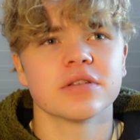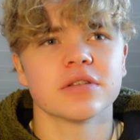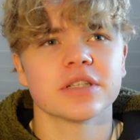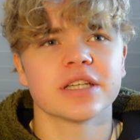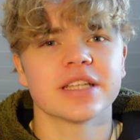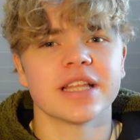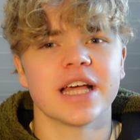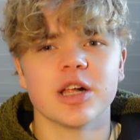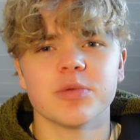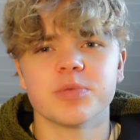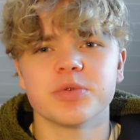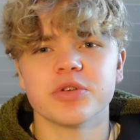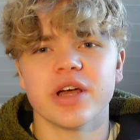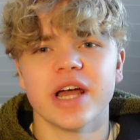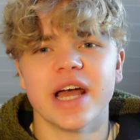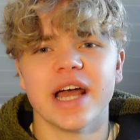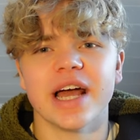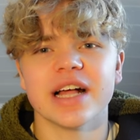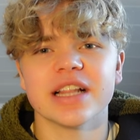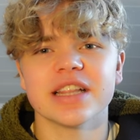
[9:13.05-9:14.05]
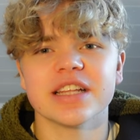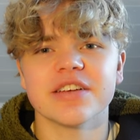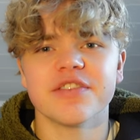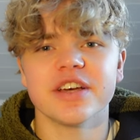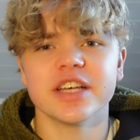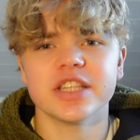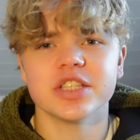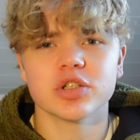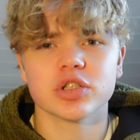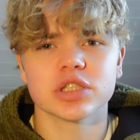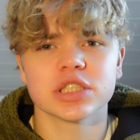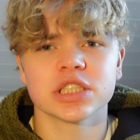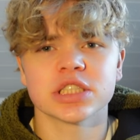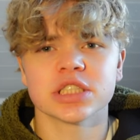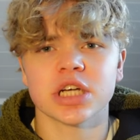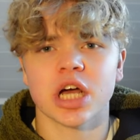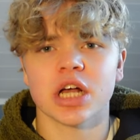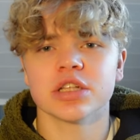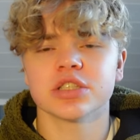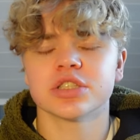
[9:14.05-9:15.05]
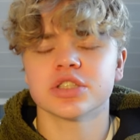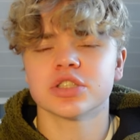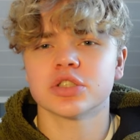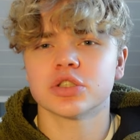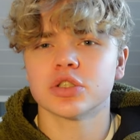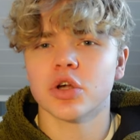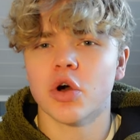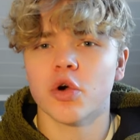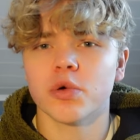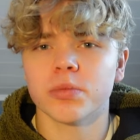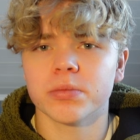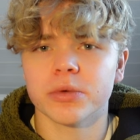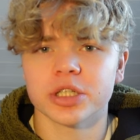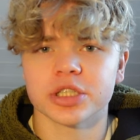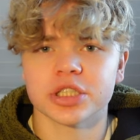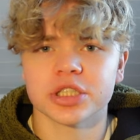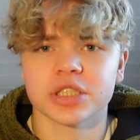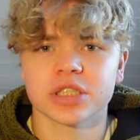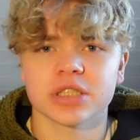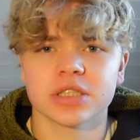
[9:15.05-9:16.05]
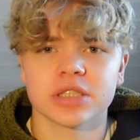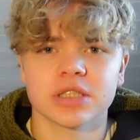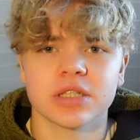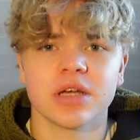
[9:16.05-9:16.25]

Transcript: can help you elevate your style so much.